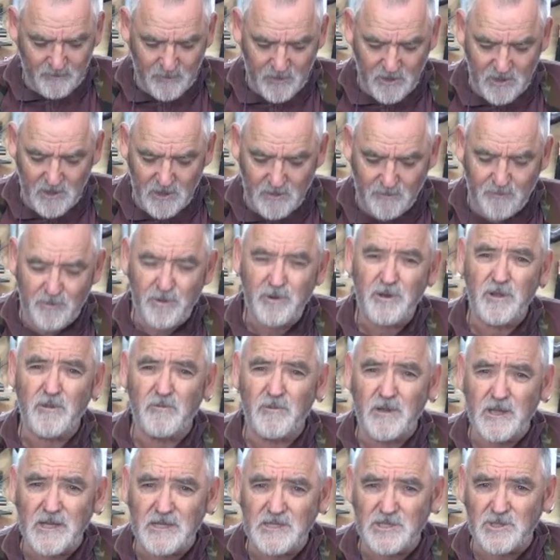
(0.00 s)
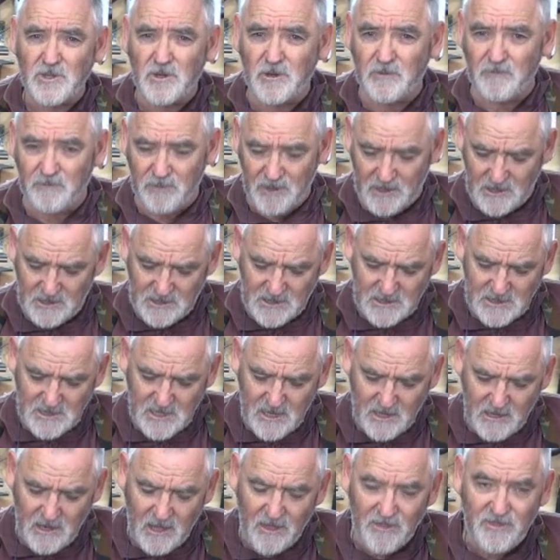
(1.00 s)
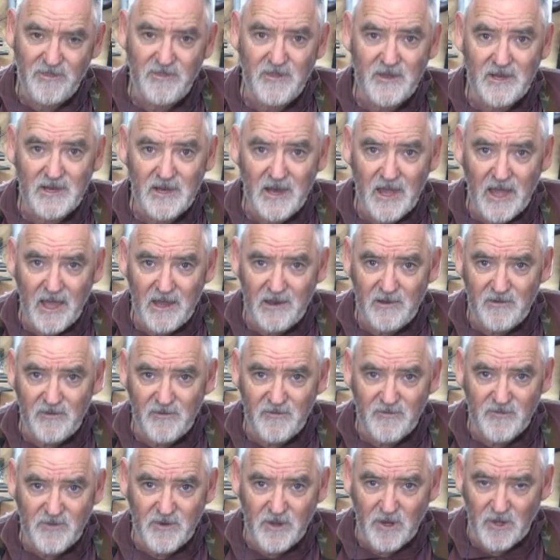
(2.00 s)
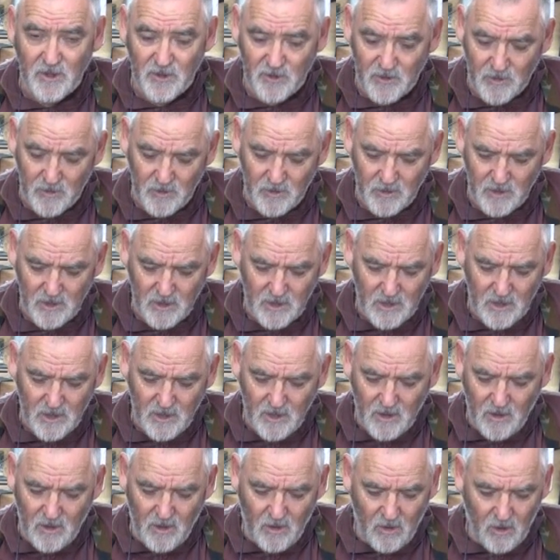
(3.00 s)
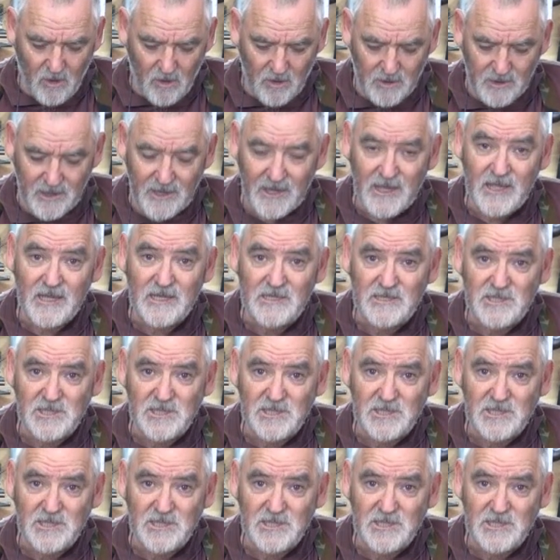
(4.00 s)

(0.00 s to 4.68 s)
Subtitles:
you've got a pretty weak joint because there's only a thin layer of glue on each